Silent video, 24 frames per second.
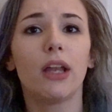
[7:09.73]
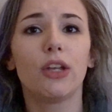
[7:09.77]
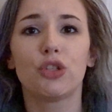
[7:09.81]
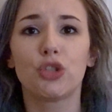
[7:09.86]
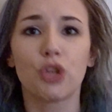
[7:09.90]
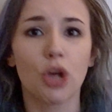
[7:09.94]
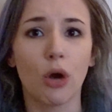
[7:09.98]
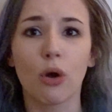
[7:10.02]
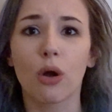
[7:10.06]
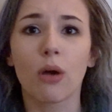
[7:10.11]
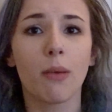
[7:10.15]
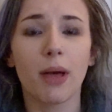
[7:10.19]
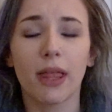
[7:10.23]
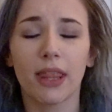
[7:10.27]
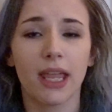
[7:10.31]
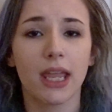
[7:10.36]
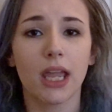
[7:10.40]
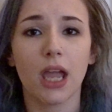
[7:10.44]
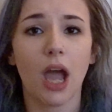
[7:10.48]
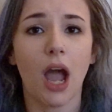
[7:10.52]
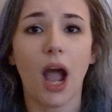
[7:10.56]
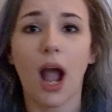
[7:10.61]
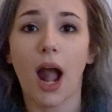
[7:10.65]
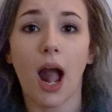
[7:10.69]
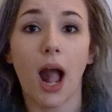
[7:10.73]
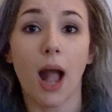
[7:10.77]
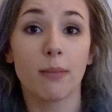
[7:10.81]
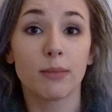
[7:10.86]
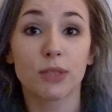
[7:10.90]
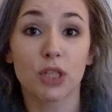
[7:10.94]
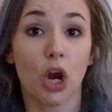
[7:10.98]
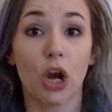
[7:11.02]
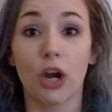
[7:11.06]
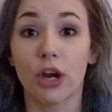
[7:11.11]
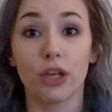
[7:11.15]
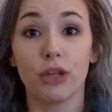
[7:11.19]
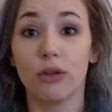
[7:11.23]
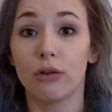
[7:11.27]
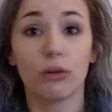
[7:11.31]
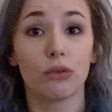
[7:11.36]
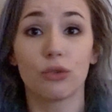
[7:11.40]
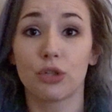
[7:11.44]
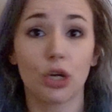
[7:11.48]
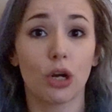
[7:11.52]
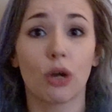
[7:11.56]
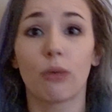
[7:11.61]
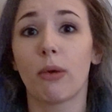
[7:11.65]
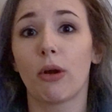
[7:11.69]
joke about, like, I'm sorry, you
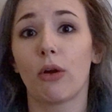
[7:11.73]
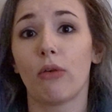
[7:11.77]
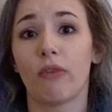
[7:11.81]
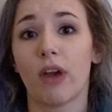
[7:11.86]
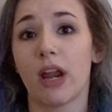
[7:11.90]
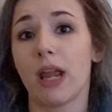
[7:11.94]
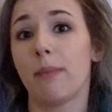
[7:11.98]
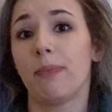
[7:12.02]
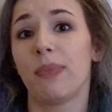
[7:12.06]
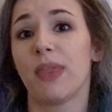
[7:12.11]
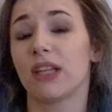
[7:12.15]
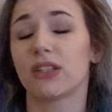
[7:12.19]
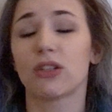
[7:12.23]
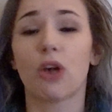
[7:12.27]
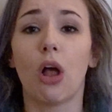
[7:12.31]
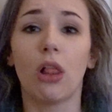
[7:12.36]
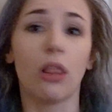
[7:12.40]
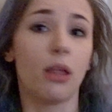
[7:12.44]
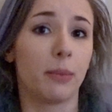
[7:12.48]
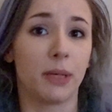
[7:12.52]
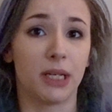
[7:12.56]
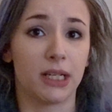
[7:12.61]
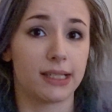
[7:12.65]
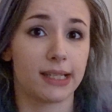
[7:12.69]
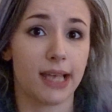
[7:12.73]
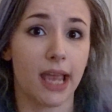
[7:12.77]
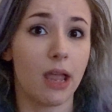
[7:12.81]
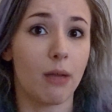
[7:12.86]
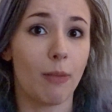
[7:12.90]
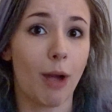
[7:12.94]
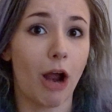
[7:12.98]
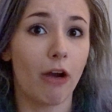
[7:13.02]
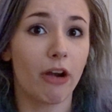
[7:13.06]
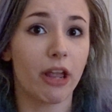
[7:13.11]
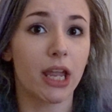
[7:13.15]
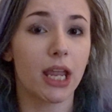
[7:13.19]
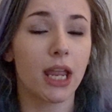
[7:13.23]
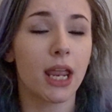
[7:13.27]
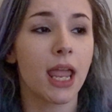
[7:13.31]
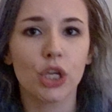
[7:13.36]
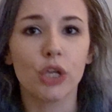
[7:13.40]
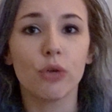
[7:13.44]
don't joke about rape. That's all I'm going to say about it.